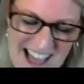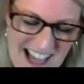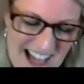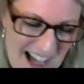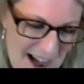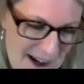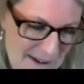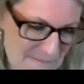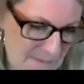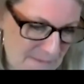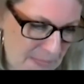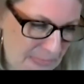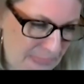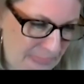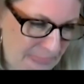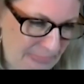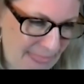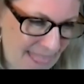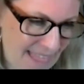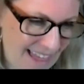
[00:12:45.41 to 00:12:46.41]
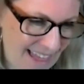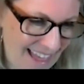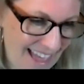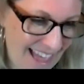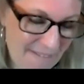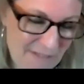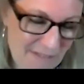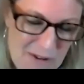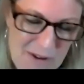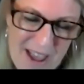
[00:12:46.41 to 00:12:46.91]

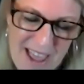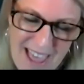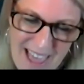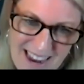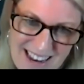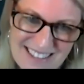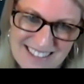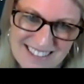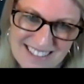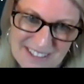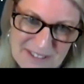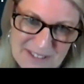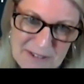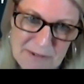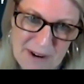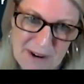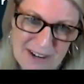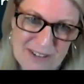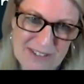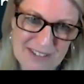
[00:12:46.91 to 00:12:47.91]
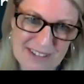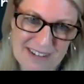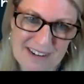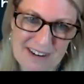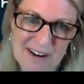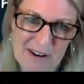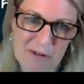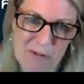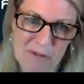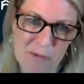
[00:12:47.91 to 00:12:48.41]
Have you had a
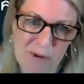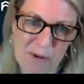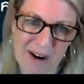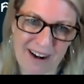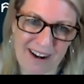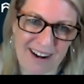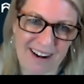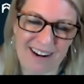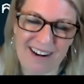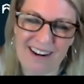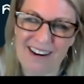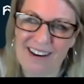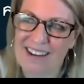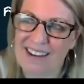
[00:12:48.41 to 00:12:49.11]
situation where,